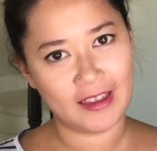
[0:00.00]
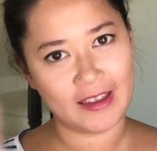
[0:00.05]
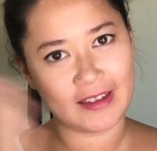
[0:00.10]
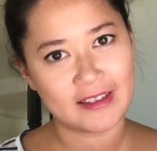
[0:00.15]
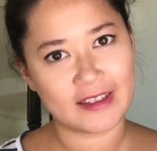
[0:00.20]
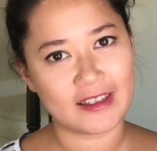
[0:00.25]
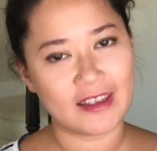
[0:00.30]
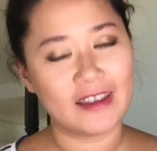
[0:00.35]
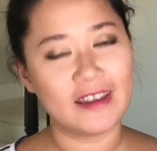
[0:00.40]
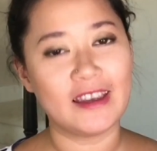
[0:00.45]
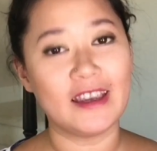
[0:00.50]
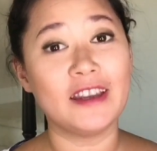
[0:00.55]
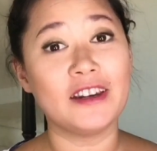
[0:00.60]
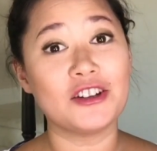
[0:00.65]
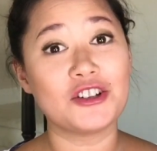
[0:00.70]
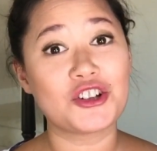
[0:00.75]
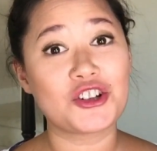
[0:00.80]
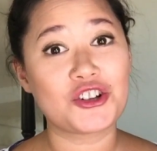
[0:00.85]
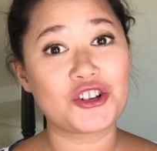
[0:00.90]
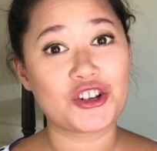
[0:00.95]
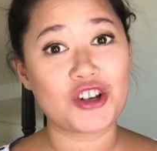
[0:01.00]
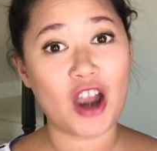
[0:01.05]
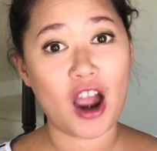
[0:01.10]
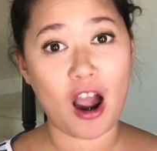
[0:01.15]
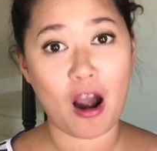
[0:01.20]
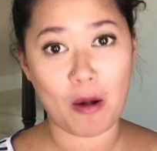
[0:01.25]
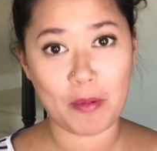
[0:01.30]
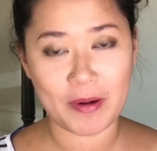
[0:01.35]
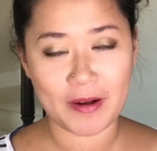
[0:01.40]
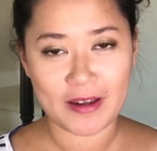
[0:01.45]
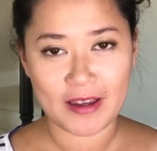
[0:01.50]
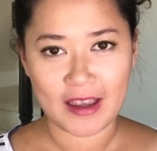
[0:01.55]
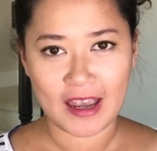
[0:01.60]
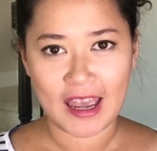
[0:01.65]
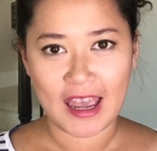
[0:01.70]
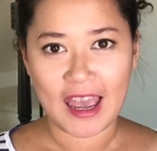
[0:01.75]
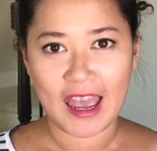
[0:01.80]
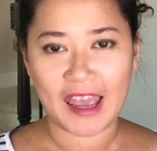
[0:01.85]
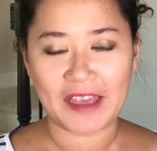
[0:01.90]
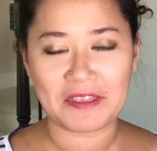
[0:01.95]
this in a shop,
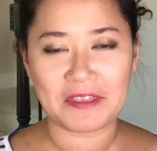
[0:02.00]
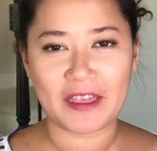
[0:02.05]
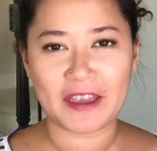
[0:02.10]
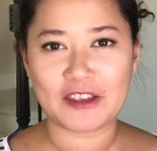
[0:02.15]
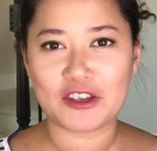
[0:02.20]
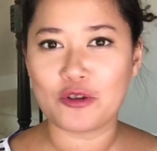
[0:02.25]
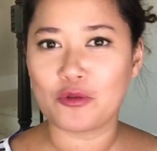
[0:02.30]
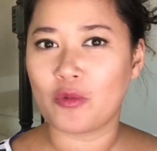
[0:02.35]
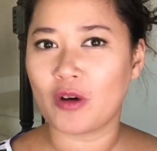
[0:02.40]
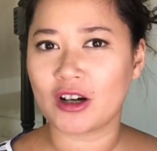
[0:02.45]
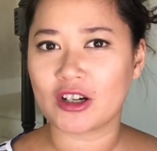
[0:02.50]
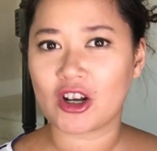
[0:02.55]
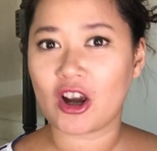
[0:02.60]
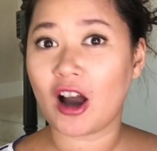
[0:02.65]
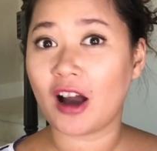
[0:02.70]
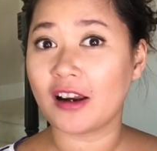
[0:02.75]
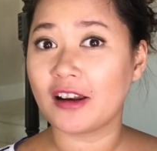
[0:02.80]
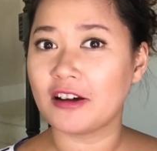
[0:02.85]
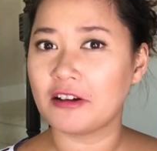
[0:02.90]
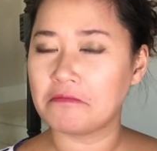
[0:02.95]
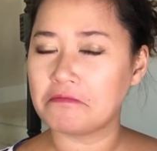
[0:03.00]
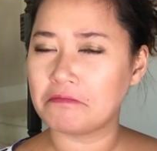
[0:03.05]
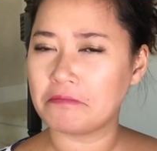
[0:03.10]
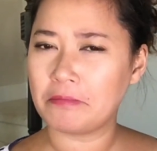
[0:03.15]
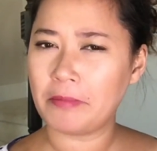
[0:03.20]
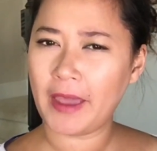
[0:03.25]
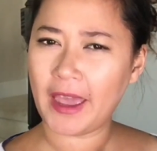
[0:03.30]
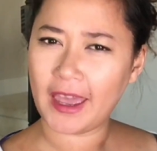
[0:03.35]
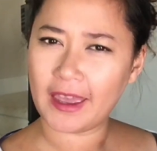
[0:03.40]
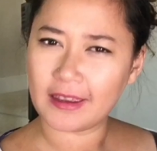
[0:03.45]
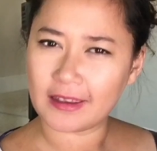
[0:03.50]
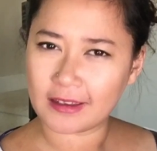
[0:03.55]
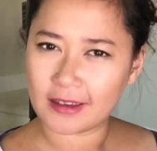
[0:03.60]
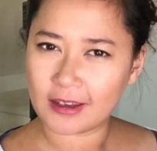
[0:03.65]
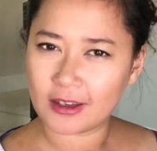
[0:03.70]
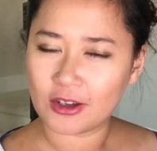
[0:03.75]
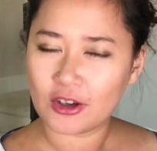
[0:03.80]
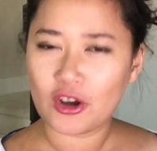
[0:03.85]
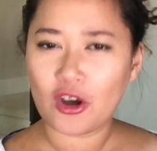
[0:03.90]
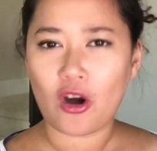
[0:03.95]
and then you want color
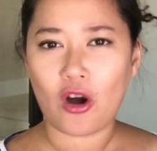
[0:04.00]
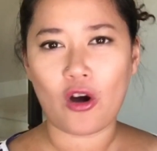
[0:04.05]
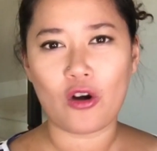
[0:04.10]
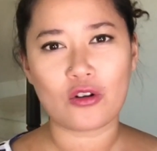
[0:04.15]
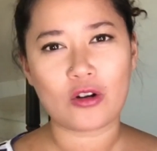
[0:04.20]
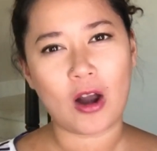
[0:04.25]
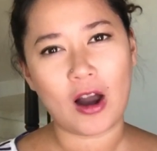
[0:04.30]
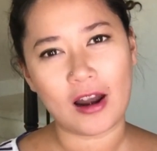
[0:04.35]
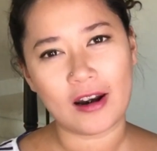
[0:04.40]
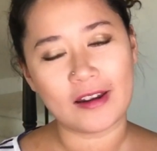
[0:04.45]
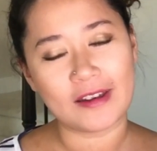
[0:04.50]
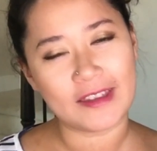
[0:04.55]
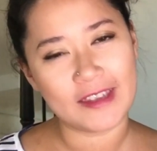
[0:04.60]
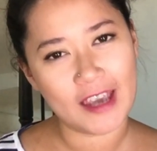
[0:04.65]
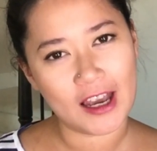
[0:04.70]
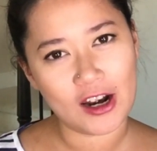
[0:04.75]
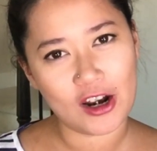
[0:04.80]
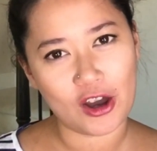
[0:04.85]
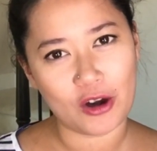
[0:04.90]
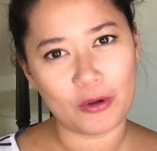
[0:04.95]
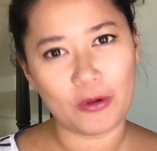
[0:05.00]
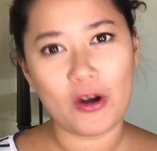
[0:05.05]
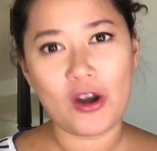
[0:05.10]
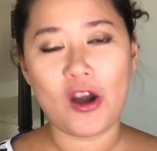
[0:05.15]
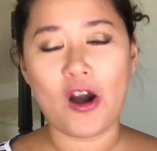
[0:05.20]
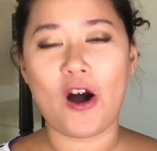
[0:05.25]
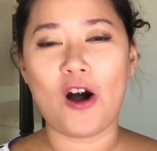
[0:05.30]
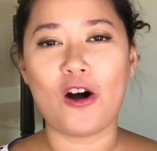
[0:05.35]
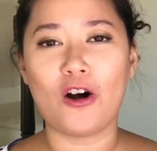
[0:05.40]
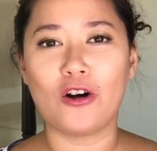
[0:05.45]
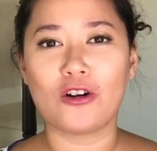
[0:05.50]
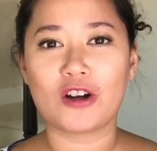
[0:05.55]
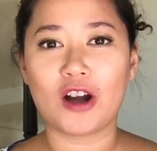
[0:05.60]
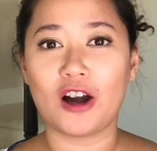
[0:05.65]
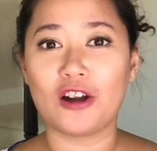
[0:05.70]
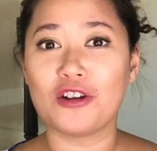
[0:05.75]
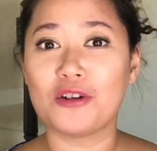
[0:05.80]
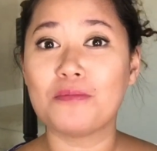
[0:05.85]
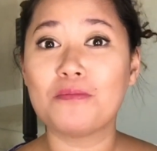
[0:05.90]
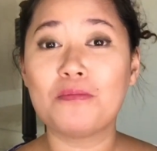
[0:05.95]
pink or color yellow or
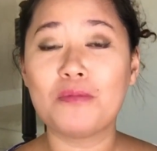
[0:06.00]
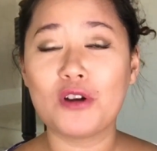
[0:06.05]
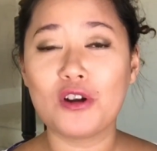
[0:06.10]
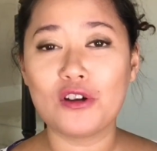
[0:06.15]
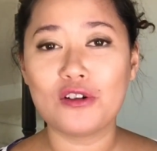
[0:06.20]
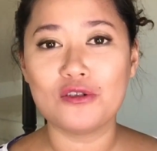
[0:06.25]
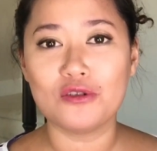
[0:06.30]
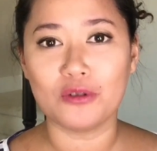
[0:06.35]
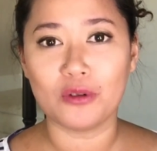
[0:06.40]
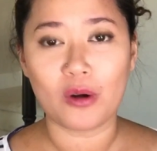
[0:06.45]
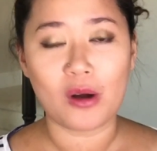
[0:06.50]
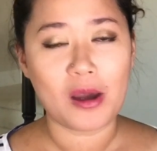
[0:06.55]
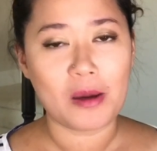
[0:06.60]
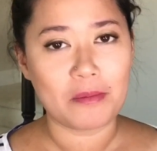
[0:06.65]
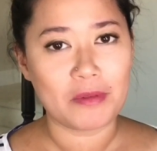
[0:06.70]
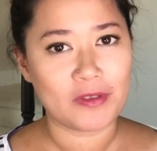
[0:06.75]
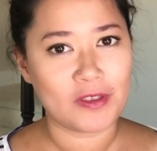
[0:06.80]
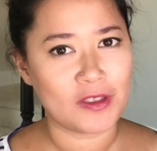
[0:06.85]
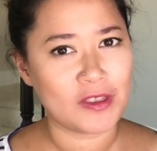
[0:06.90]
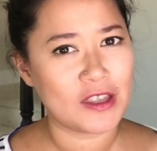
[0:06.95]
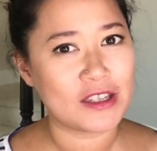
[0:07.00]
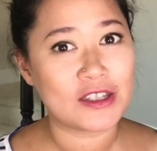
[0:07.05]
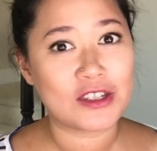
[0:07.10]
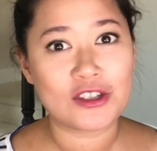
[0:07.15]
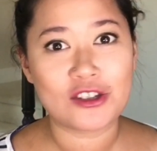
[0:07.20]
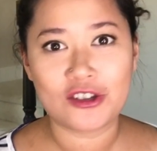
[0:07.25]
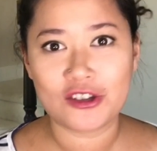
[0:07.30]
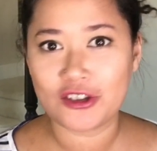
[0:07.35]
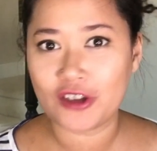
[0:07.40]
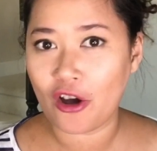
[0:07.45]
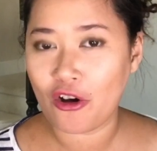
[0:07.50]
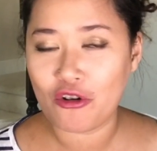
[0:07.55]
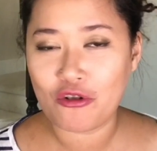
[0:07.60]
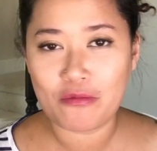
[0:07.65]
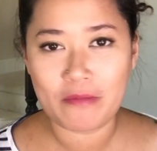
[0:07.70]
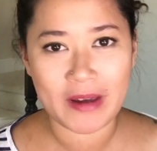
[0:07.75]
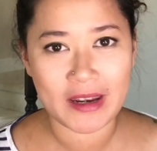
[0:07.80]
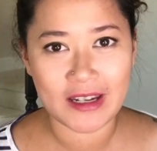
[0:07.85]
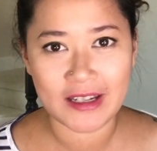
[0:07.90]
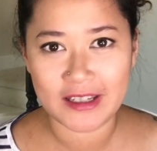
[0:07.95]
color blue, but then there's so
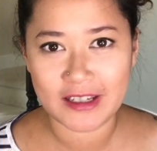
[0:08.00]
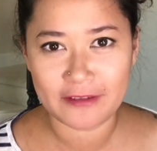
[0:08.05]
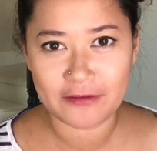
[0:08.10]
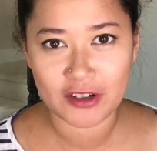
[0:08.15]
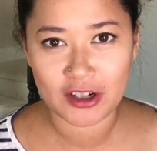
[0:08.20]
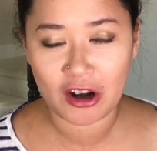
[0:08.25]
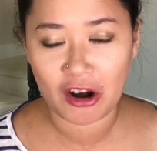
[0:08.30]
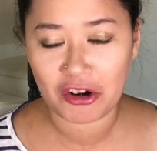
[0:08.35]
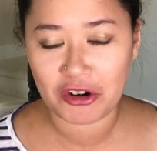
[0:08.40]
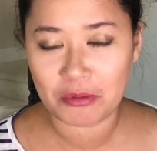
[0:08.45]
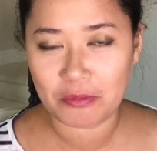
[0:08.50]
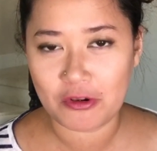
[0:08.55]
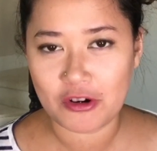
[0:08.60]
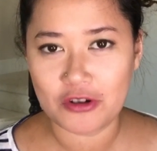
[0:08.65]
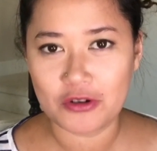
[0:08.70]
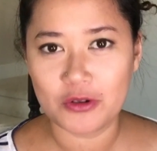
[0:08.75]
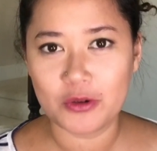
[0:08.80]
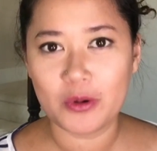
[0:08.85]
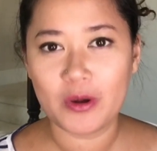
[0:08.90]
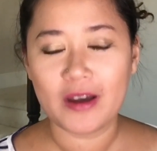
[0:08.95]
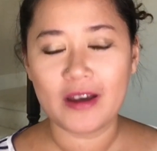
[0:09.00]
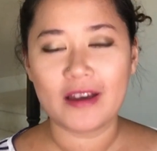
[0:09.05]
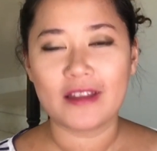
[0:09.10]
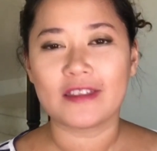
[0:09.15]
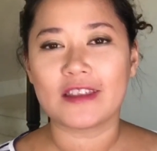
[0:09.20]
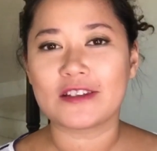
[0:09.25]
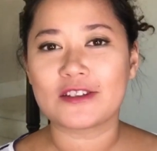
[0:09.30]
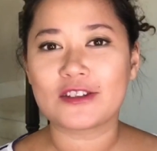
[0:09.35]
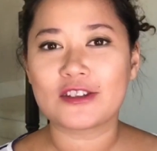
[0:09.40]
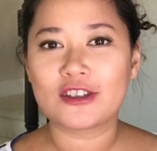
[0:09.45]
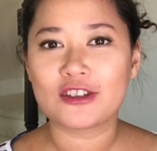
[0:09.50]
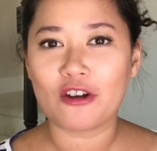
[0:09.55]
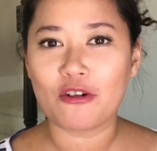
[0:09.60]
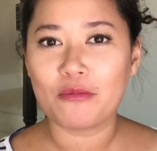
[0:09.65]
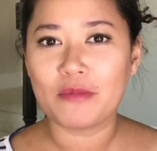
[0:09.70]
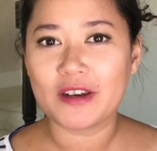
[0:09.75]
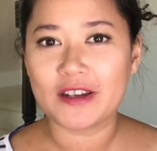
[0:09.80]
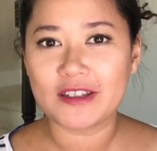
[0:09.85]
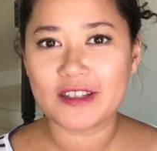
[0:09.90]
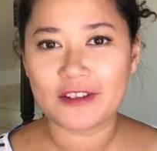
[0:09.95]
many different kind of blue, there's so
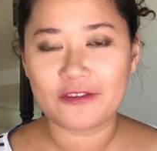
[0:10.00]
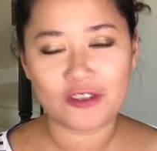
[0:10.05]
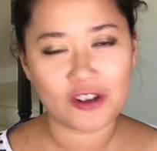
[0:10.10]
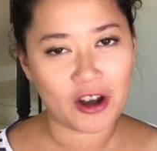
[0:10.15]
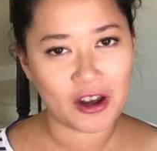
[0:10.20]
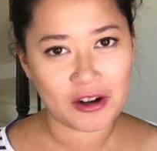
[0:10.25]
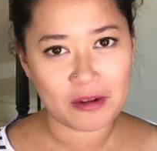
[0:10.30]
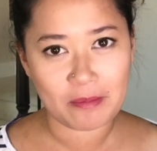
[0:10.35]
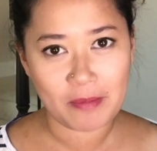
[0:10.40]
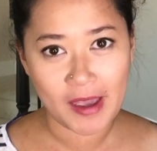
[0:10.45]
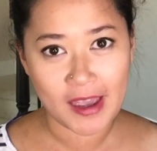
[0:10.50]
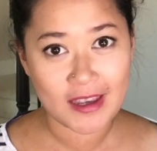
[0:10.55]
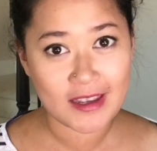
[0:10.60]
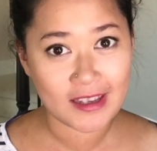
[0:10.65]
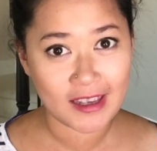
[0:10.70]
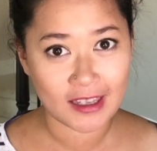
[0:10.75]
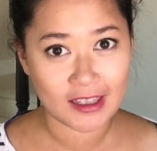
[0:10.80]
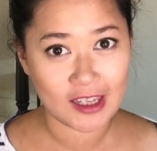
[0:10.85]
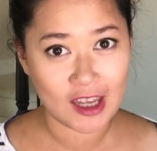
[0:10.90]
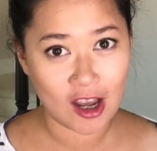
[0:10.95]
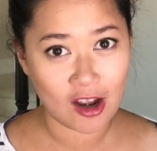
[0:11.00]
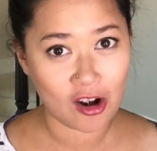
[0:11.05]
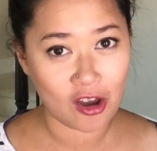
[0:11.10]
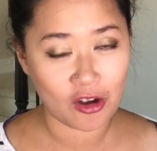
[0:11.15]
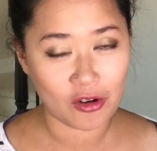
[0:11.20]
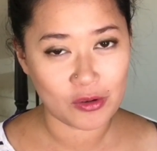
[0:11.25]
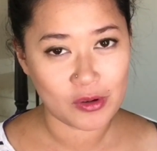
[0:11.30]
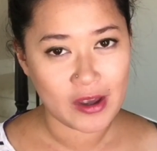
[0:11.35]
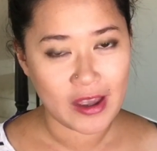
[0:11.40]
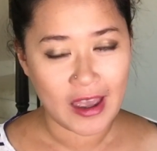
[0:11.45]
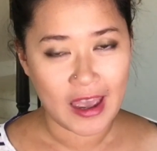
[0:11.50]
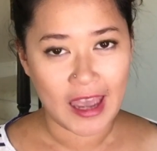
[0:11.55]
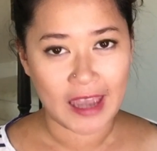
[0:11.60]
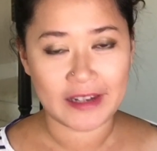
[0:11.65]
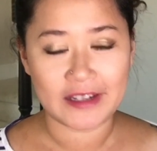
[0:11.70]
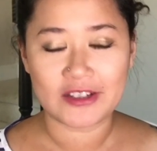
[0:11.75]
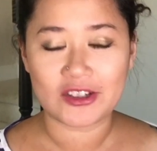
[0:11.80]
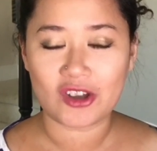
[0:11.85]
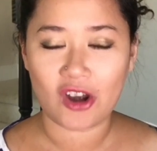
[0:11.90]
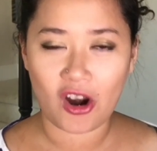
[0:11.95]
many different kind of pink and yellow,
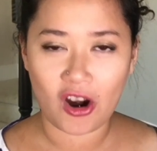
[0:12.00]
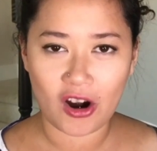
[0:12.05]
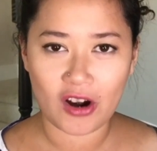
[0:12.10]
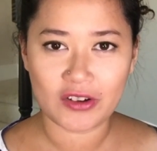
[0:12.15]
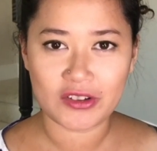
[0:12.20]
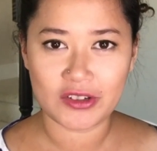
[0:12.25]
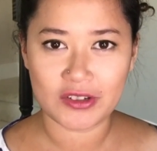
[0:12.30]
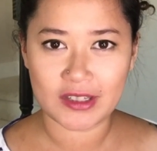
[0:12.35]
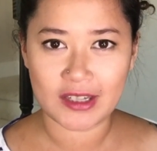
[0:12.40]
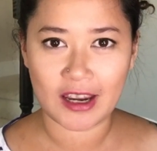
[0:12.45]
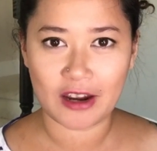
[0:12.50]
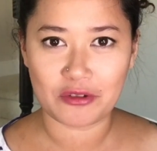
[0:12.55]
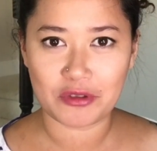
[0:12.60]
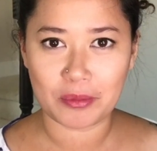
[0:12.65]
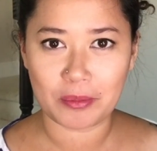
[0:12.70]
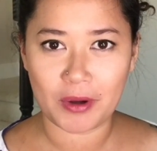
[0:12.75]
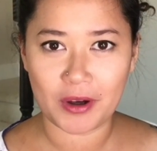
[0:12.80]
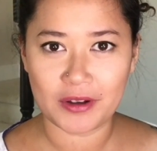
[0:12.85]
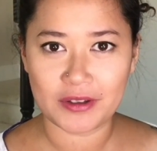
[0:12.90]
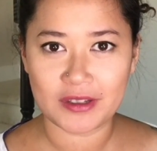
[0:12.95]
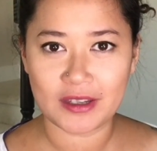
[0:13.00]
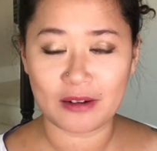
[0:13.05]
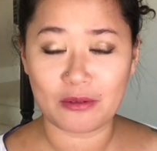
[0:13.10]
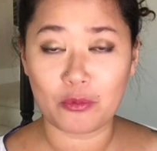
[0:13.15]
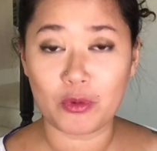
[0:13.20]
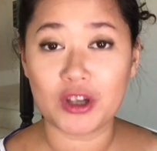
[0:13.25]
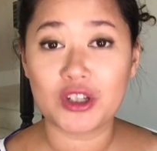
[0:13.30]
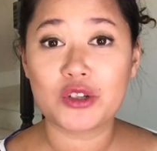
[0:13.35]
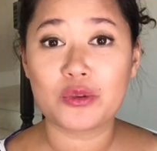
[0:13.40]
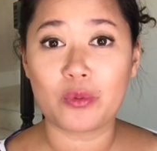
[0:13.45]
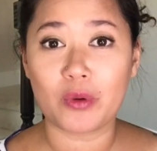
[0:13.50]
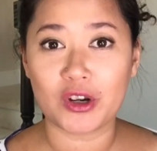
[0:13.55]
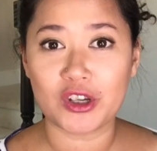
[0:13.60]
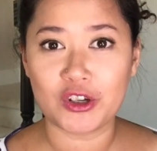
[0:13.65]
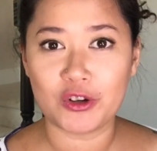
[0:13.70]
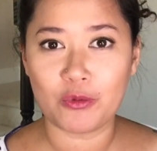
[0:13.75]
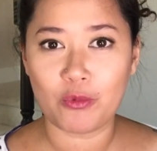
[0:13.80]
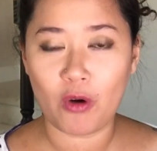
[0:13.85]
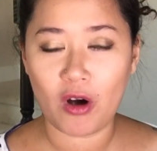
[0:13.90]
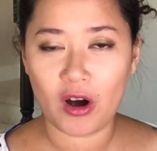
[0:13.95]
and it's hard to tell the person which one
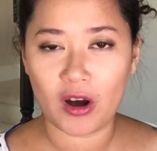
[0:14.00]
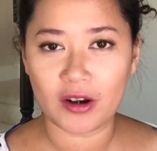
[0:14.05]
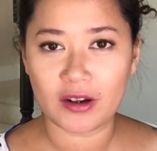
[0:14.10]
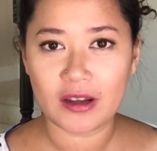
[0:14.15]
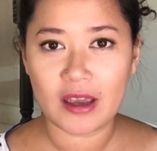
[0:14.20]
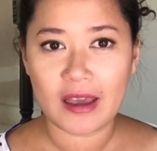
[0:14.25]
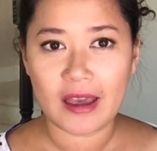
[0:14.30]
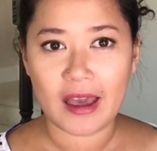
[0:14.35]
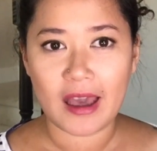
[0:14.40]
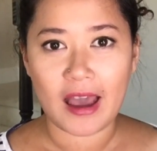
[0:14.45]
you want.